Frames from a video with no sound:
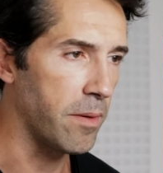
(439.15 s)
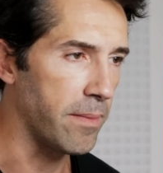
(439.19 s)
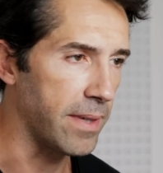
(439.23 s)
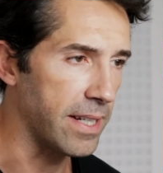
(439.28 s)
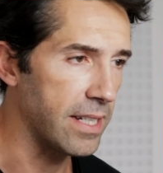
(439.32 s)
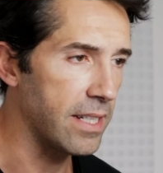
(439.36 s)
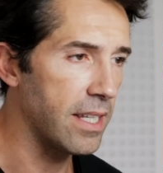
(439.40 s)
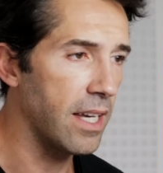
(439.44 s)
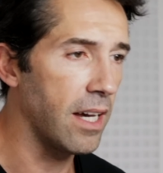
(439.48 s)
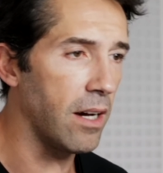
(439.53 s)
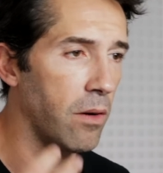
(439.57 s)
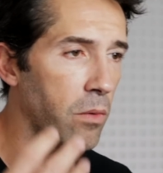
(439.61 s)
I
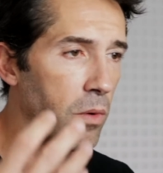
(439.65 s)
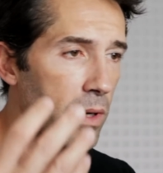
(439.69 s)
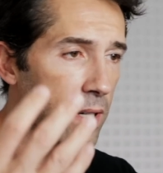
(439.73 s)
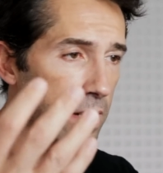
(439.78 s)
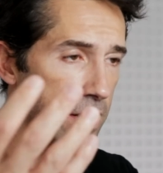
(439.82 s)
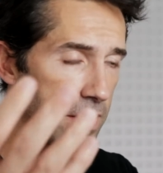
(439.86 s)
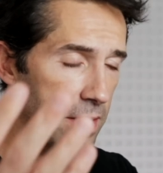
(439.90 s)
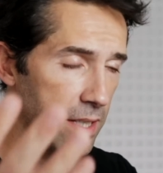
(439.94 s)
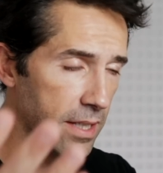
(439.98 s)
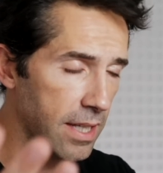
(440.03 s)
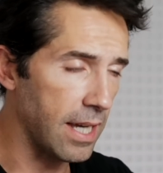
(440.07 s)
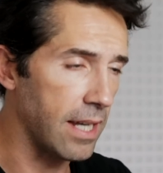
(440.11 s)
mean, I wanted
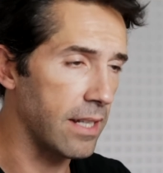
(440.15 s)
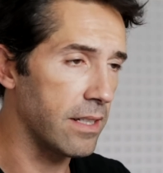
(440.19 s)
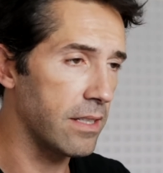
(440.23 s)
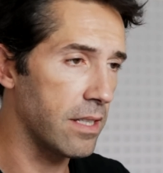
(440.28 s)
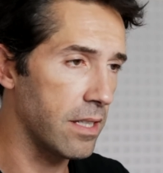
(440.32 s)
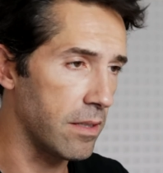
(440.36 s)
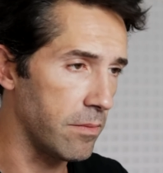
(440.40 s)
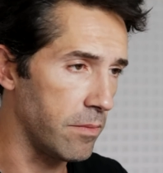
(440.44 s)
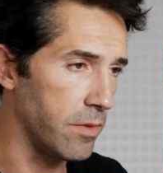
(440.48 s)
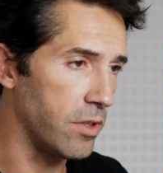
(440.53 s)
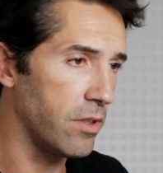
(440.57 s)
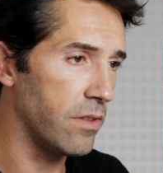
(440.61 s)
to get into
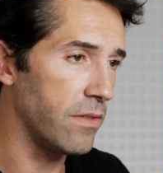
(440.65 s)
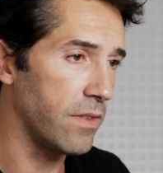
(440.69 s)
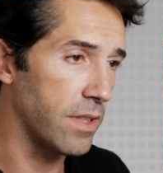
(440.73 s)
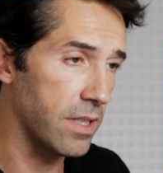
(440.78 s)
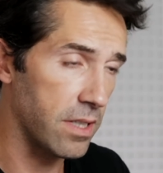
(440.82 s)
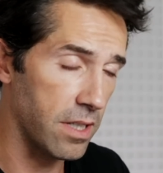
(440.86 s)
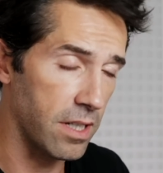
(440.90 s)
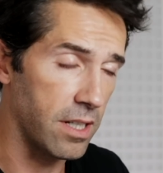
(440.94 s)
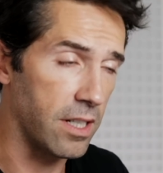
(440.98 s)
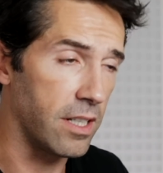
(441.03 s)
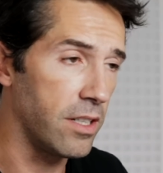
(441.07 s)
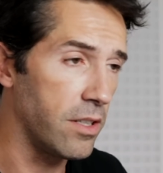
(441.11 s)
the movies
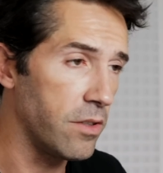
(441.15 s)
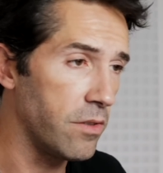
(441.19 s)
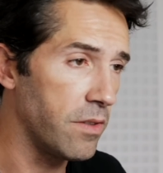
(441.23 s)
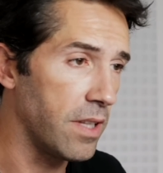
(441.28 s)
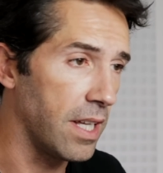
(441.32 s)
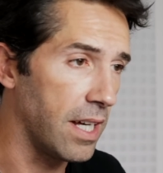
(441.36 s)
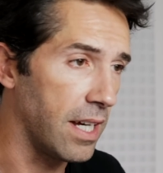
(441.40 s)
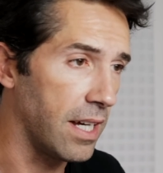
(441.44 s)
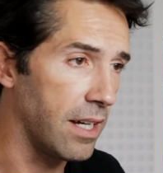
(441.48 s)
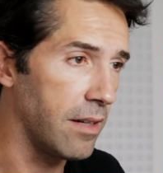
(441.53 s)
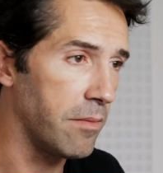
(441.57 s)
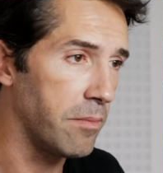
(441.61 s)
and I knew
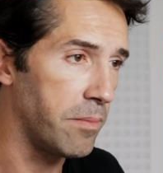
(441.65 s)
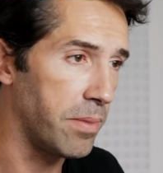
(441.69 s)
that,